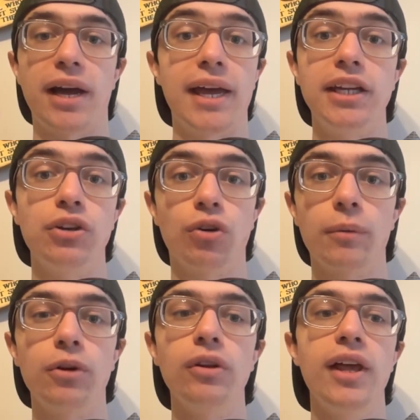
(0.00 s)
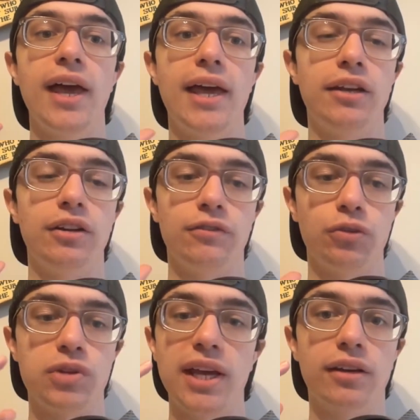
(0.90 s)
any normal, and if
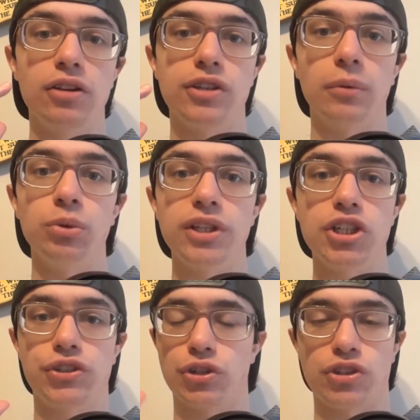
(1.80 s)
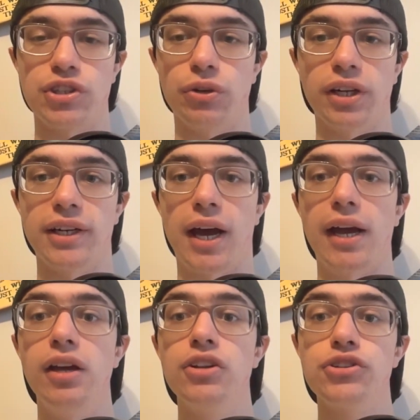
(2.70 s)
you take double digits, you're still going to
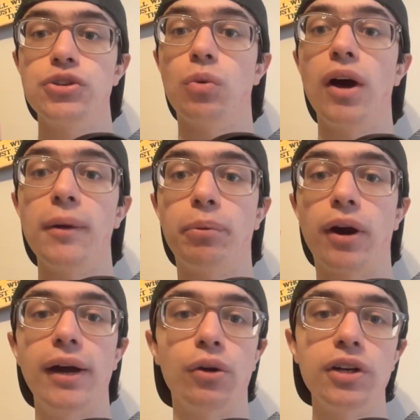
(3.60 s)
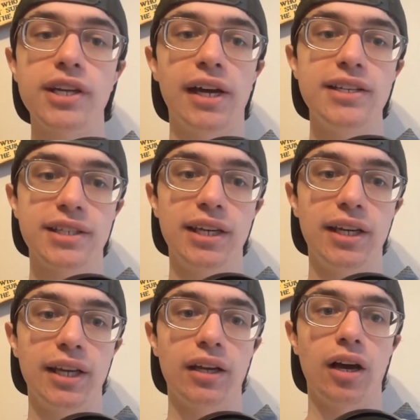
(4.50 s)
die. So you want to prioritize
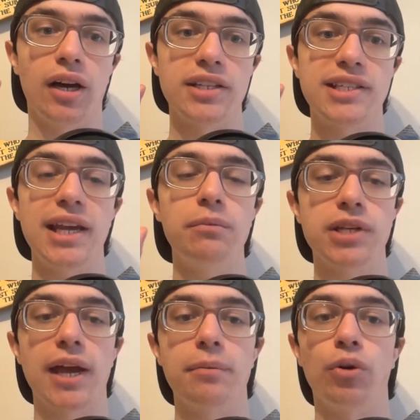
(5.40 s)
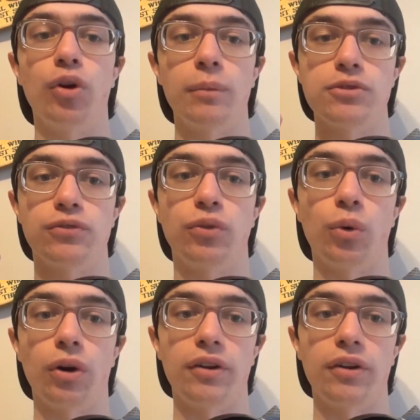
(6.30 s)
getting same type orbs for